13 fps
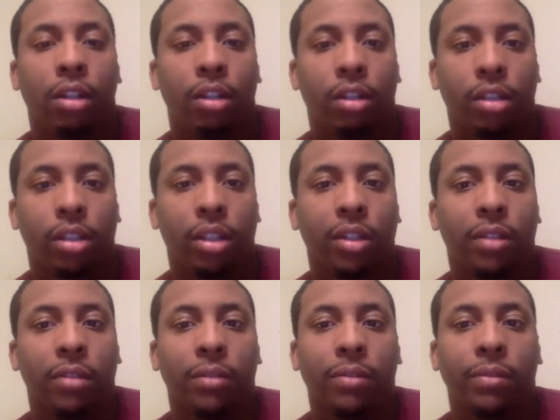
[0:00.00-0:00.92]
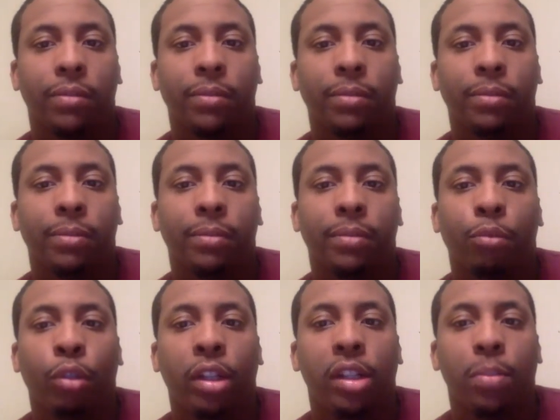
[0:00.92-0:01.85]
So,
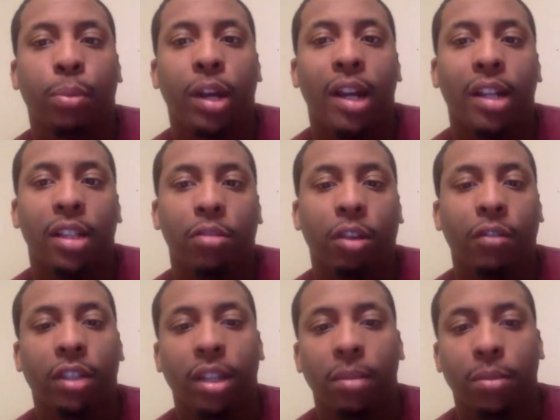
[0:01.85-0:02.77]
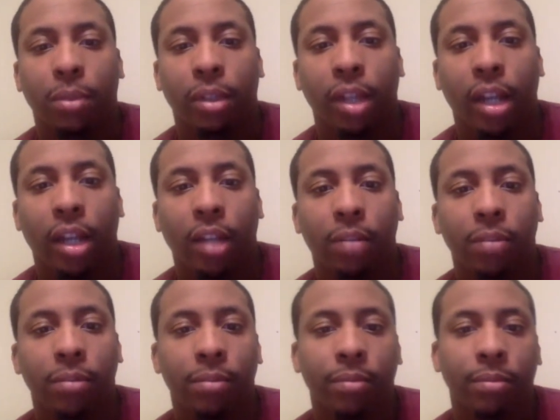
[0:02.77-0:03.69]
with his price, 12 attempts per game.
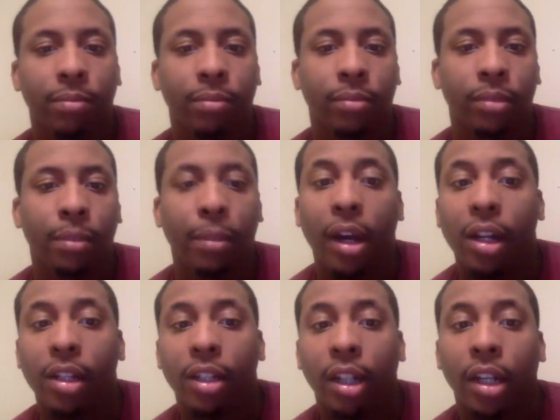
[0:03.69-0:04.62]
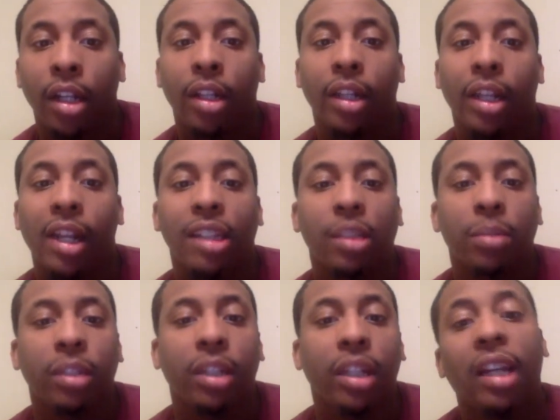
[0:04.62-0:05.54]
But last
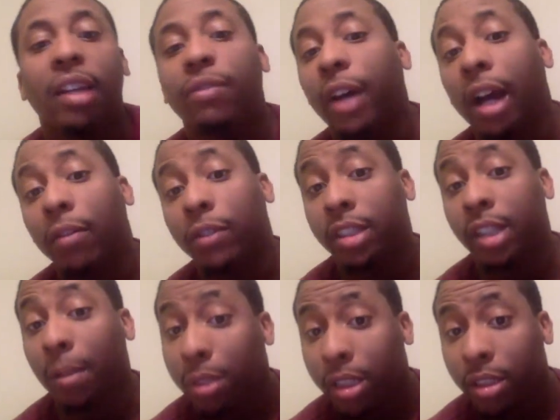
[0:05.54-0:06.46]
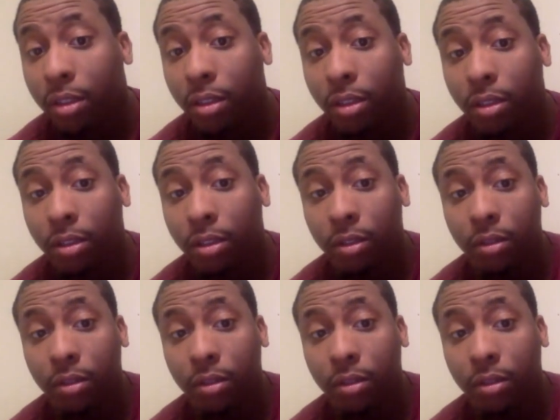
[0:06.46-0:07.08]
week he had 5 receptions